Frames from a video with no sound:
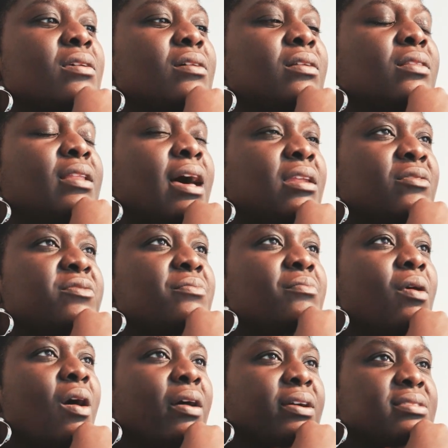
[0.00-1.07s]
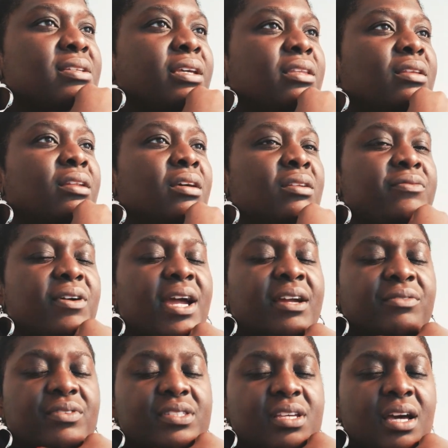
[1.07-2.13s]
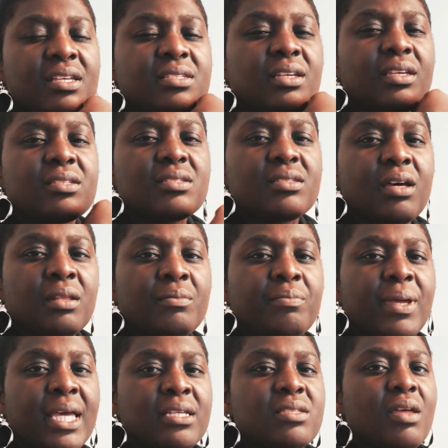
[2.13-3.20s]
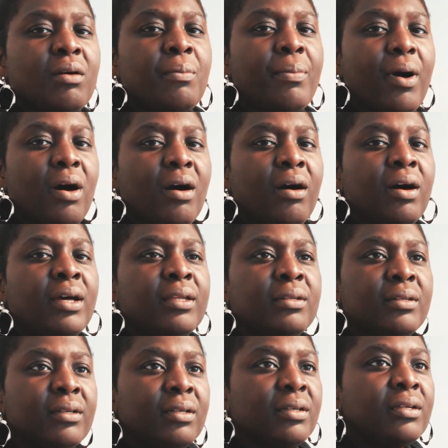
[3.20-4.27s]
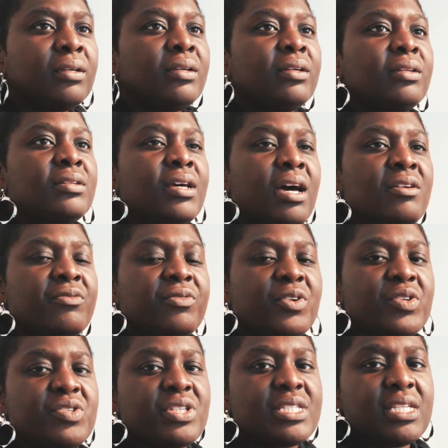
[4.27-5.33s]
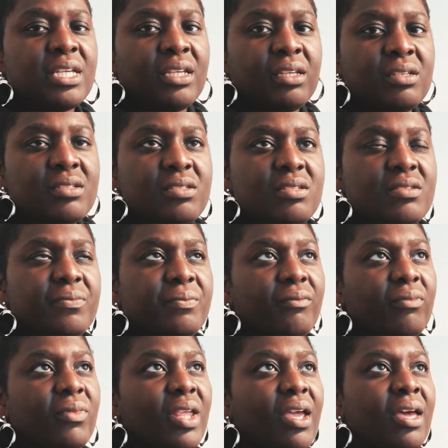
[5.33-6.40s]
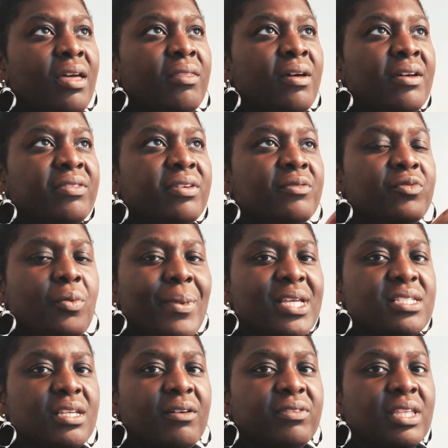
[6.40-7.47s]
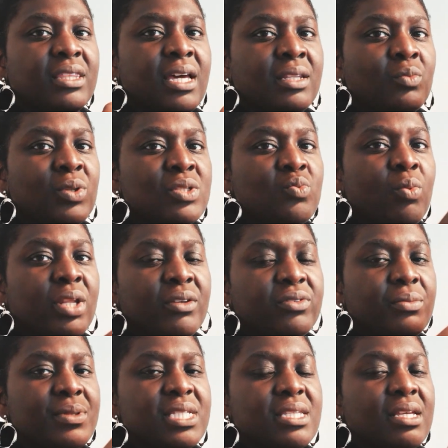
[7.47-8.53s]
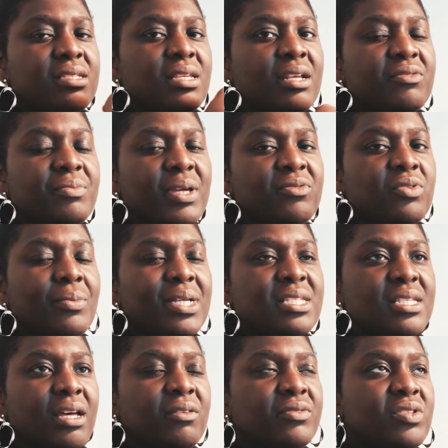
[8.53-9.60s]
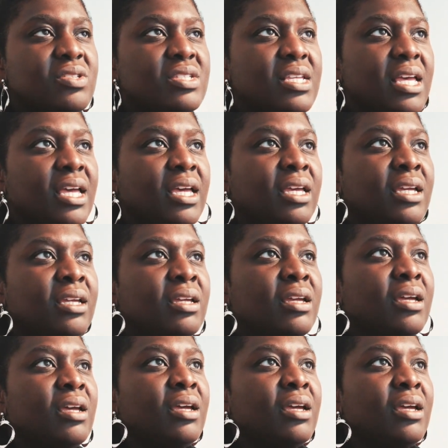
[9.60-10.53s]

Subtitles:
a lot of marketing and a lot of advertising is done based upon diversities. And I think for myself that is one of the mistakes that I've made for myself, to say,